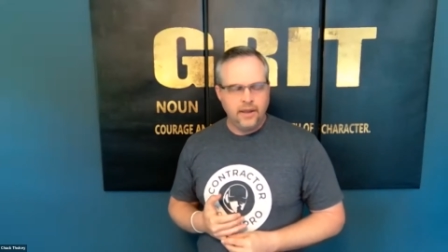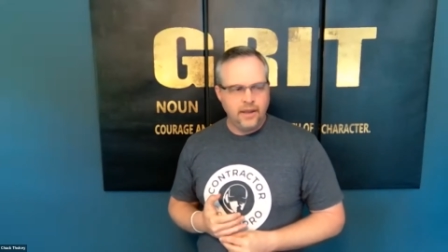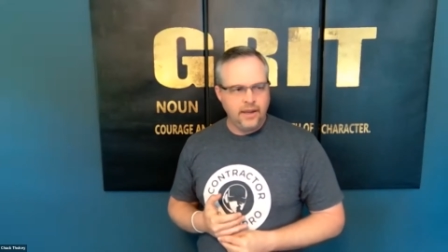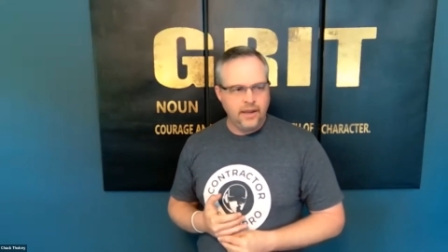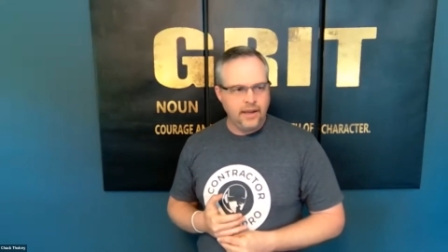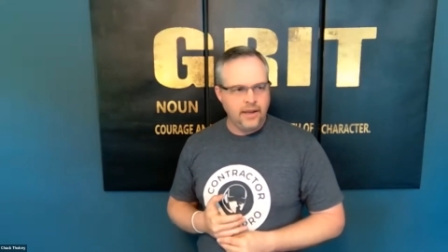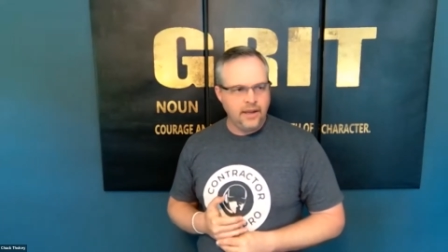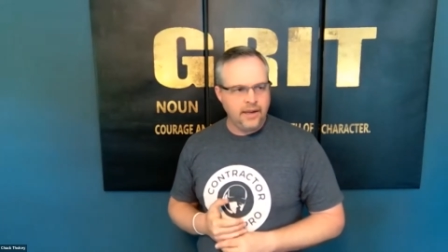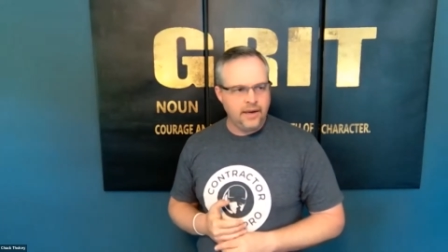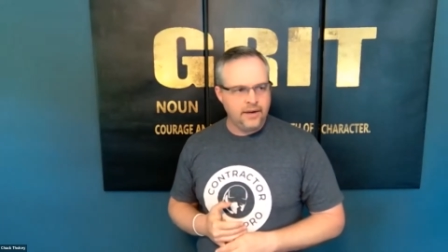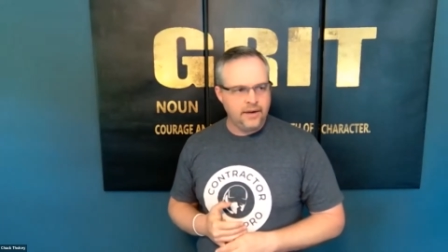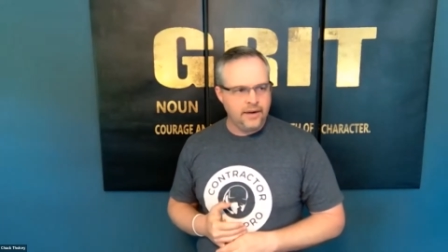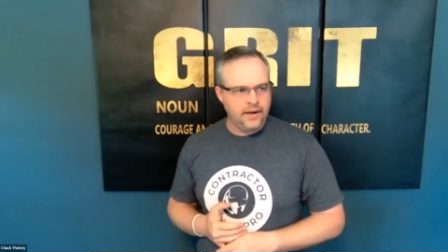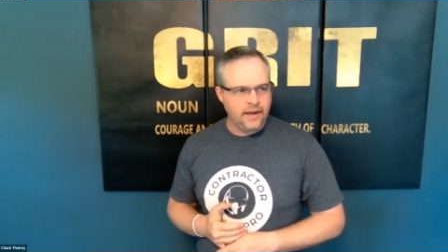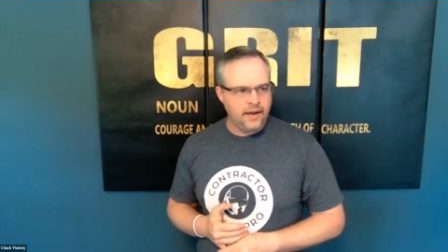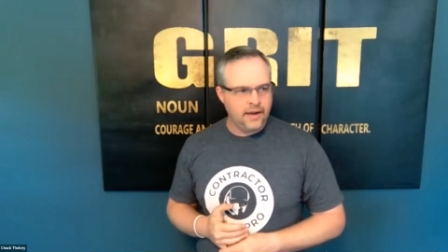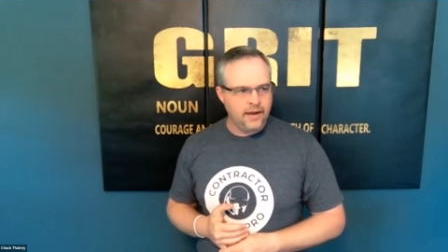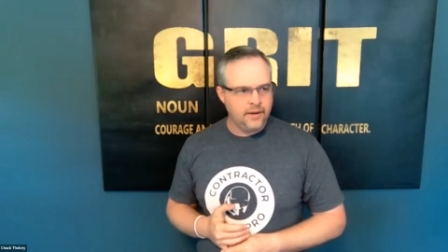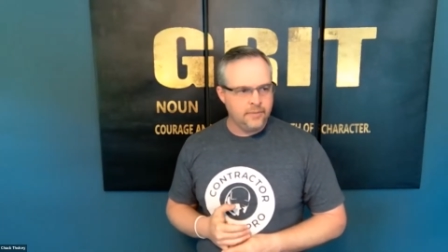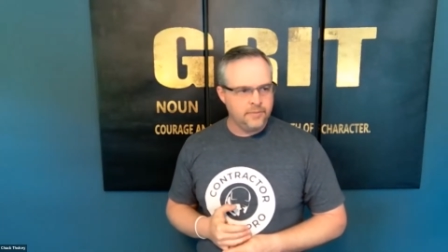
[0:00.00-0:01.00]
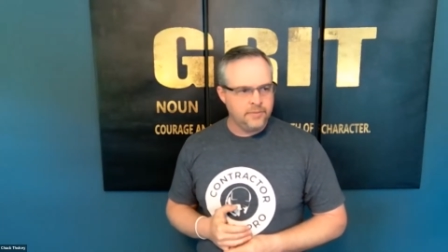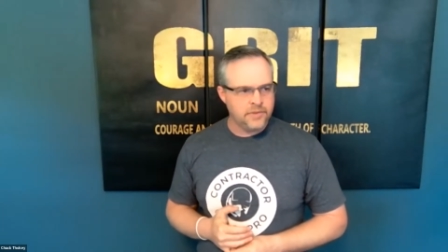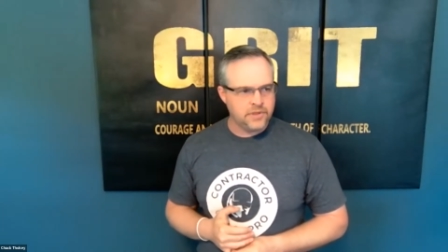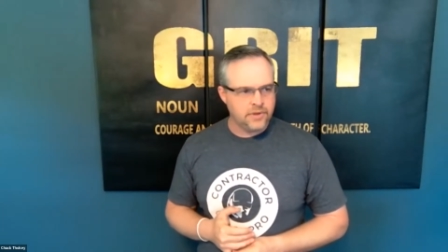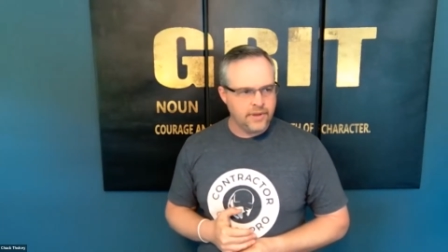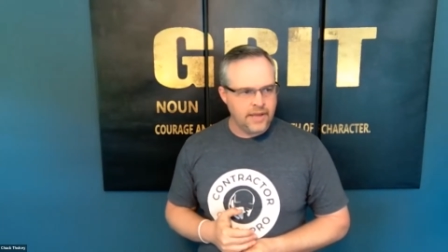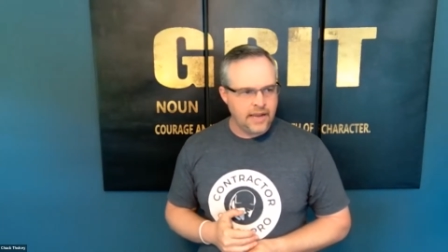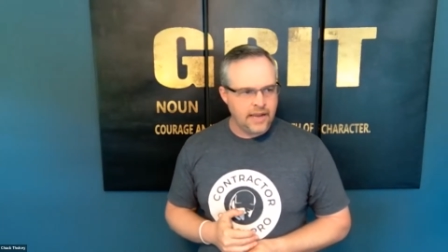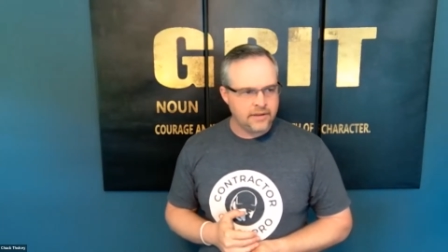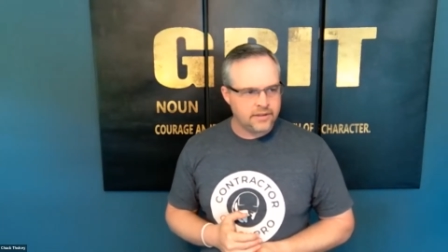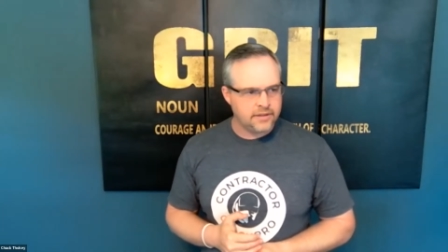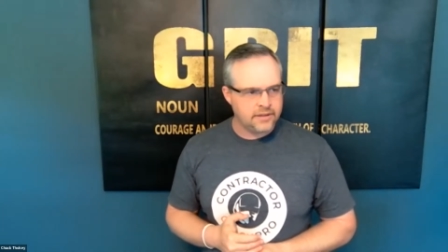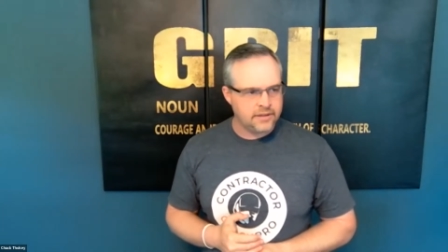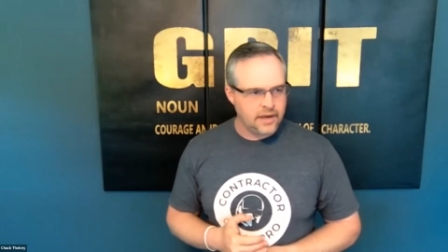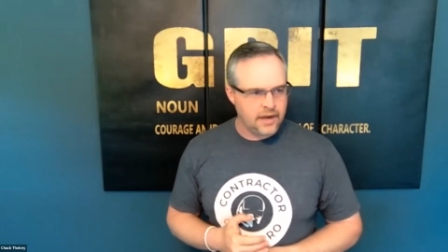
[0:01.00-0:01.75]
And so that's, I